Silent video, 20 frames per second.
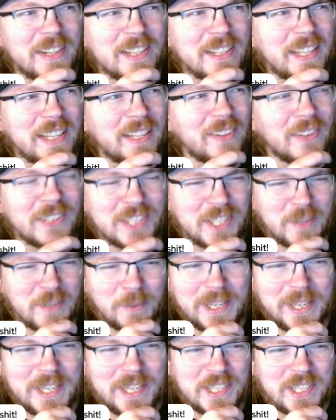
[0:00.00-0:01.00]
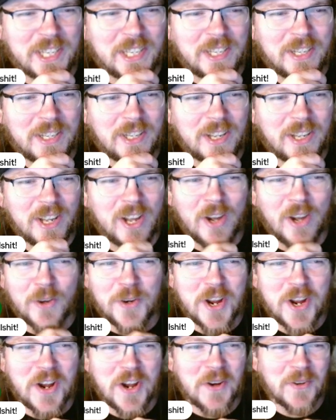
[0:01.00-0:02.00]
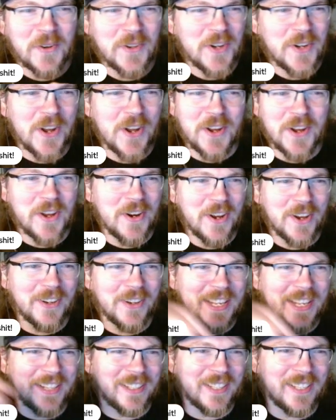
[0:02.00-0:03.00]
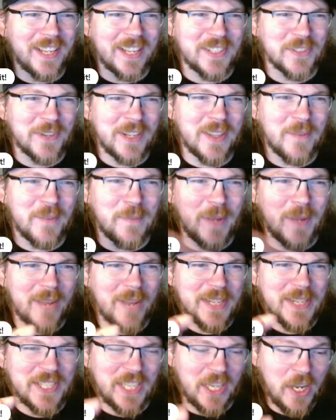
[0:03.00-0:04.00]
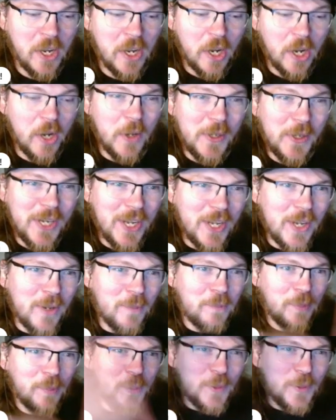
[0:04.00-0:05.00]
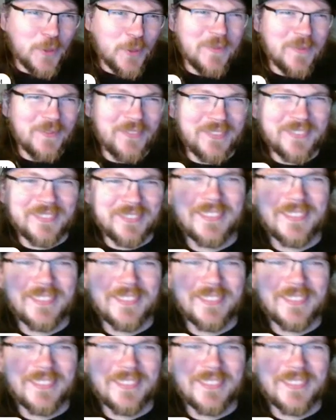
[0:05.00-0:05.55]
He like looks at the plane. He's like, oh no, no, no, no. And he cuts around the bomb, and he's like, oh no, boom.